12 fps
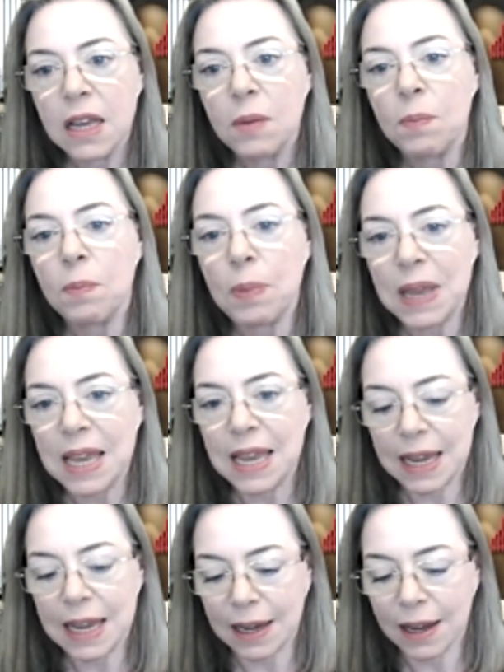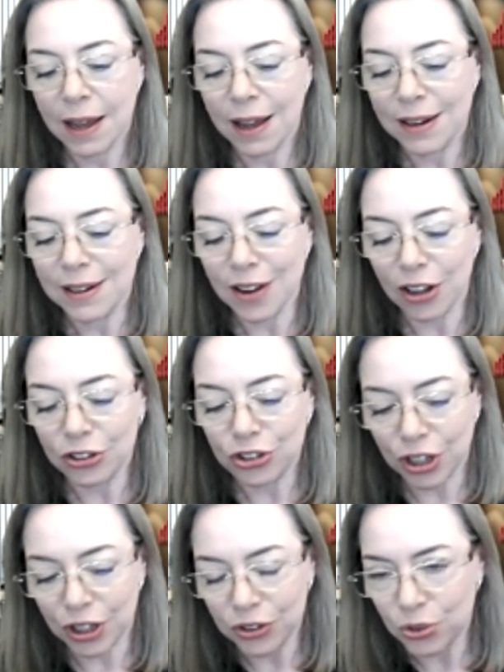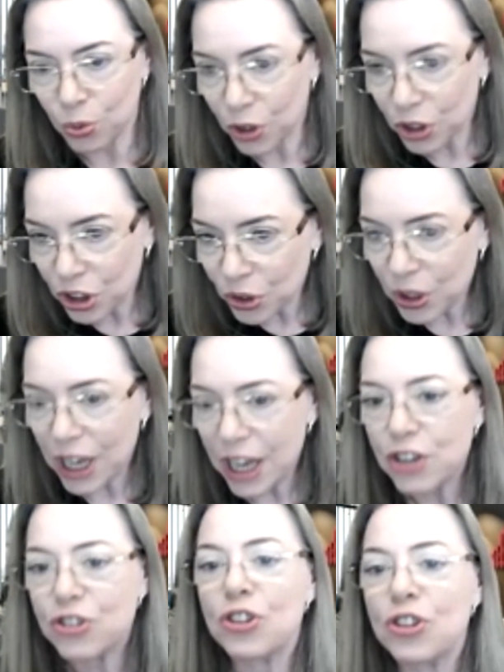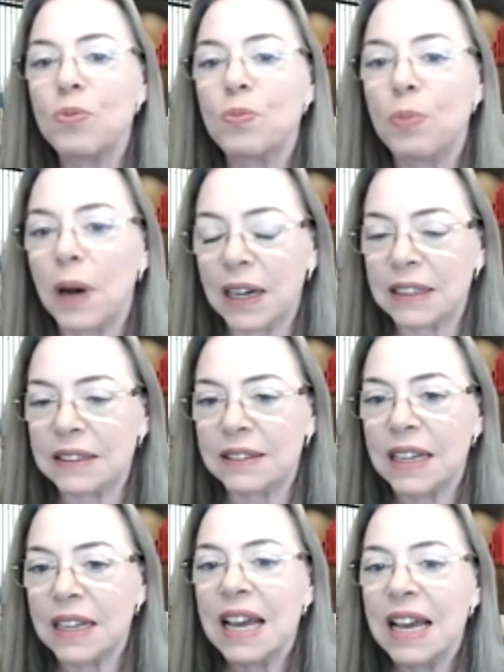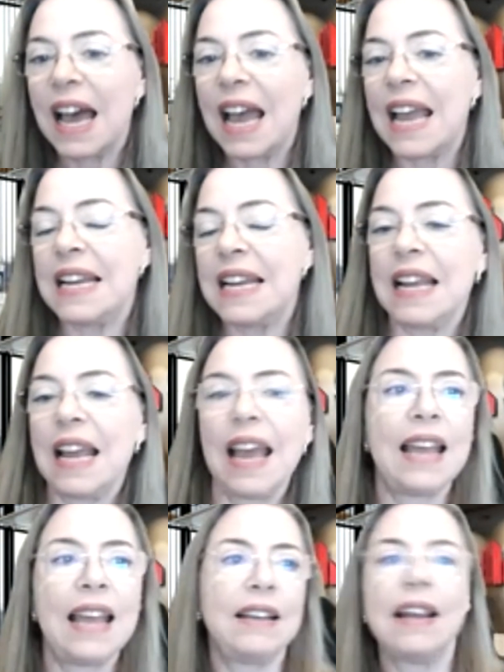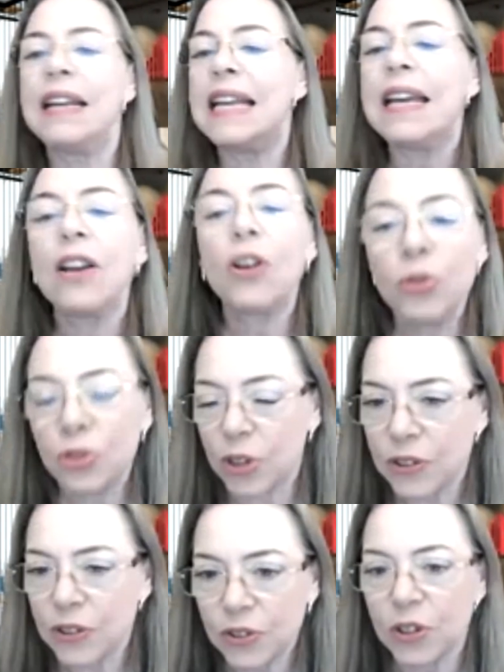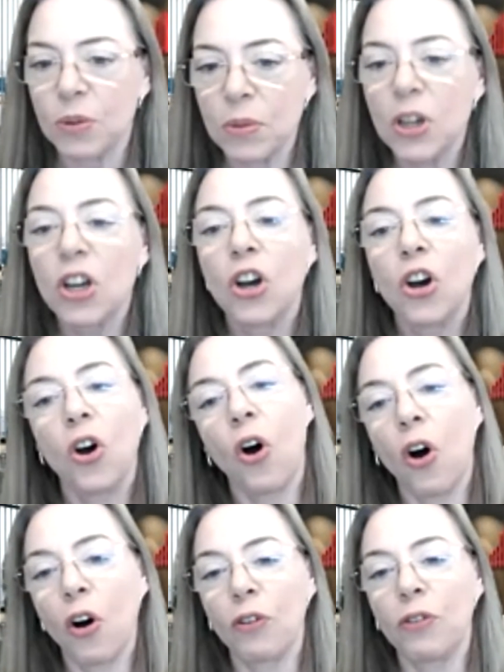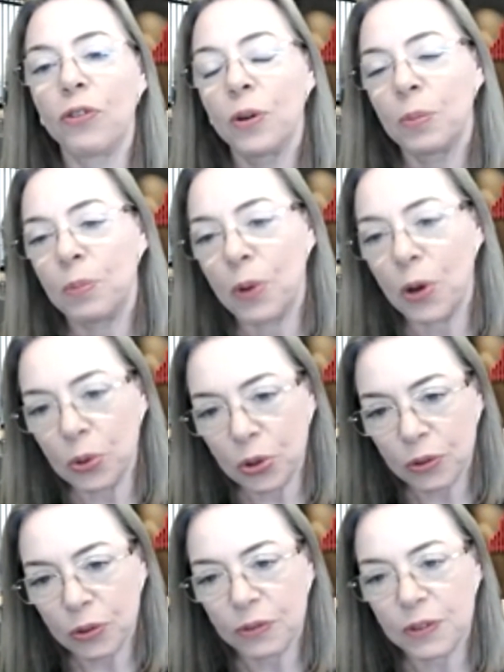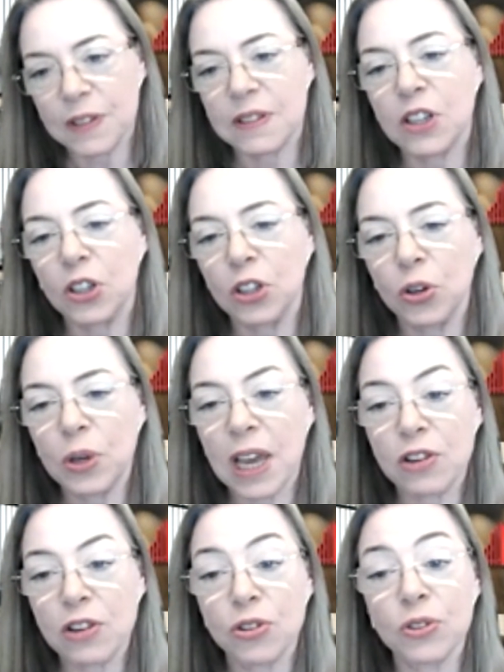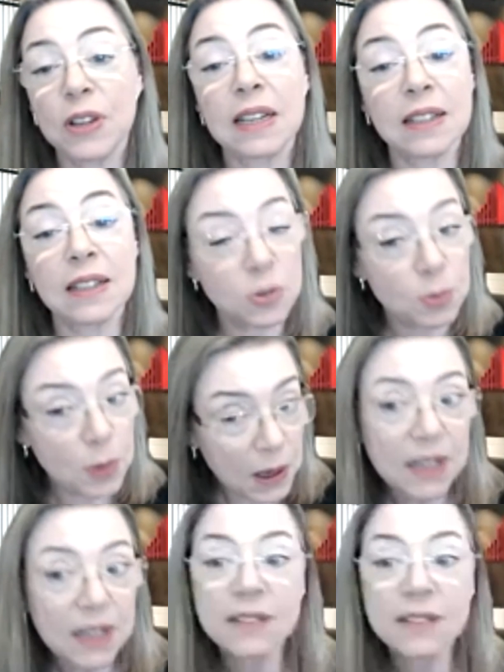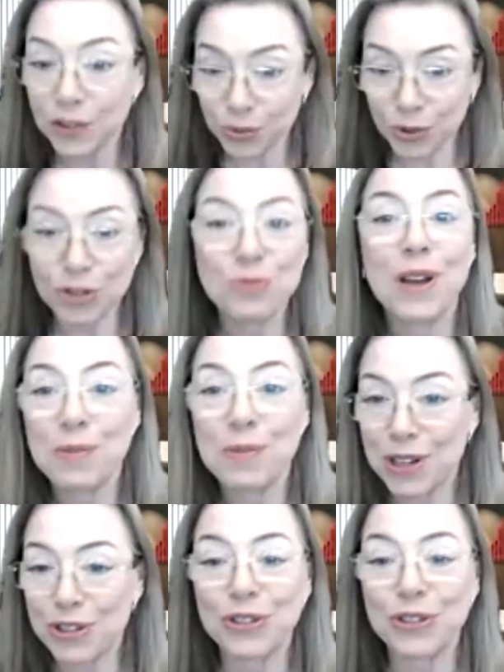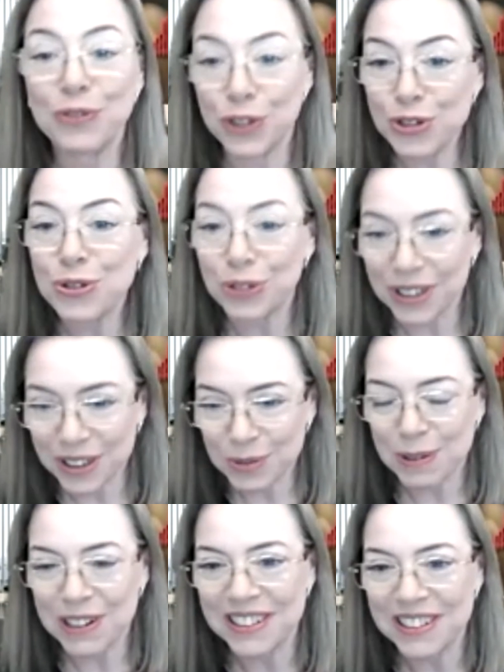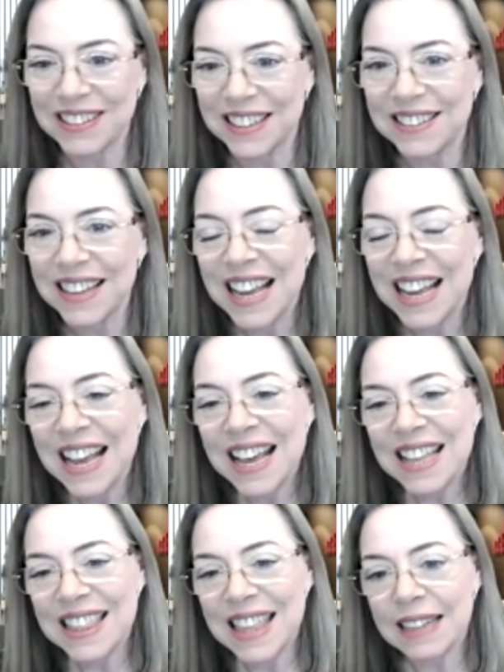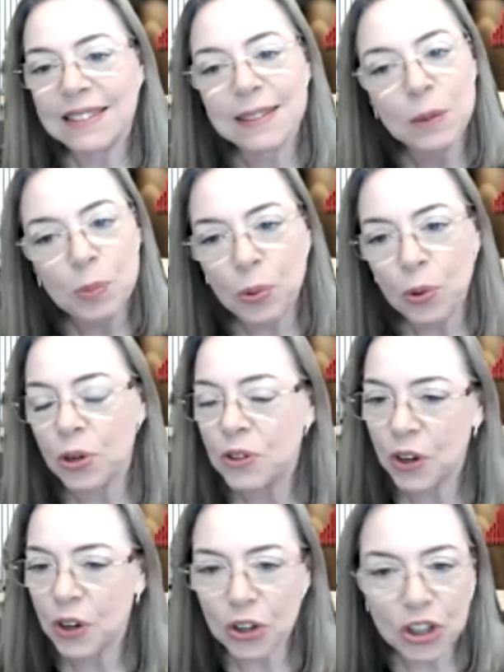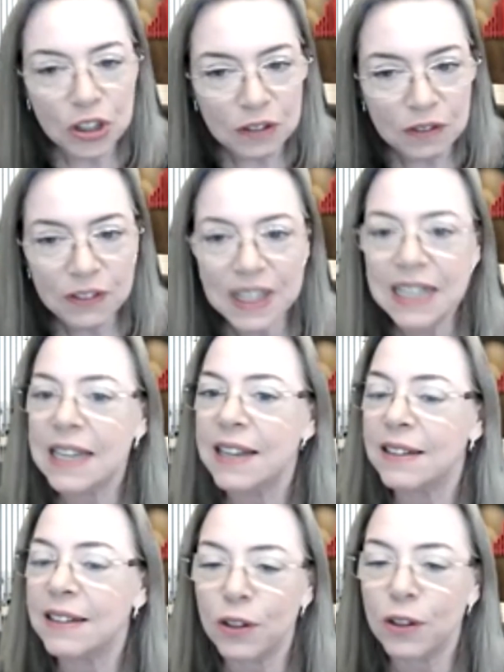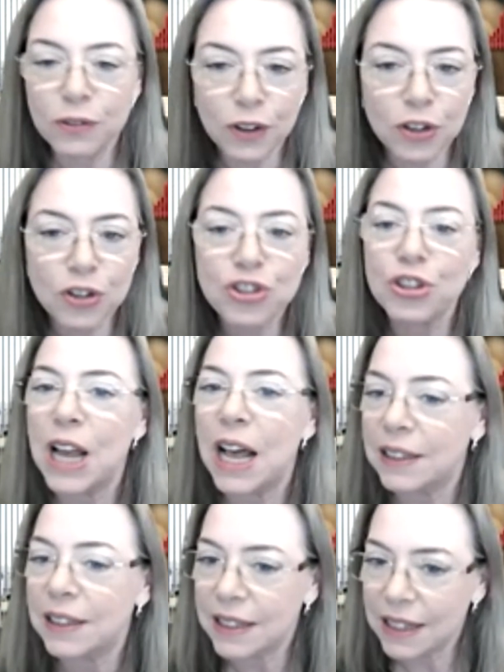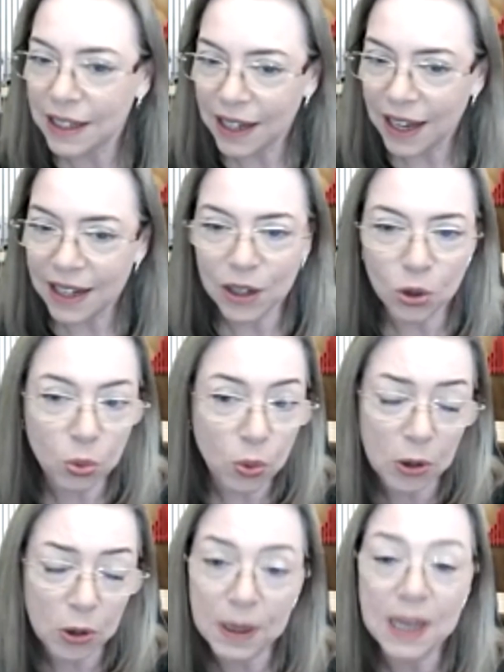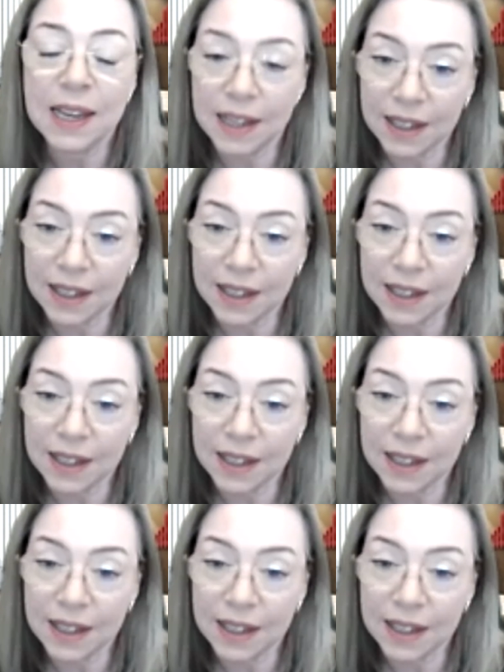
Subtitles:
being not just one location, but an ecosystem of both physical locations and experiences, which might be just virtual experiences, that supports our convenience, our functionality, and our well-being.